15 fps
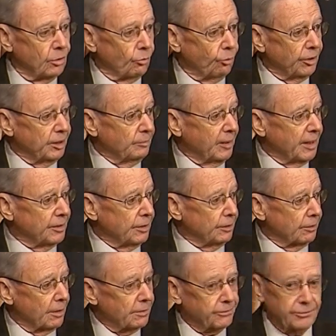When he made the
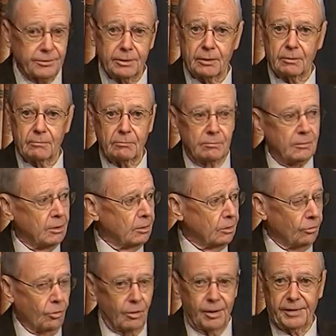earth and
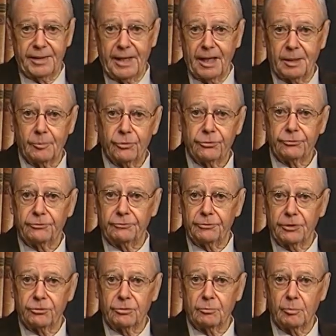all the animals,
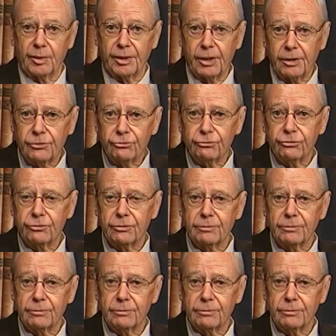fish and birds,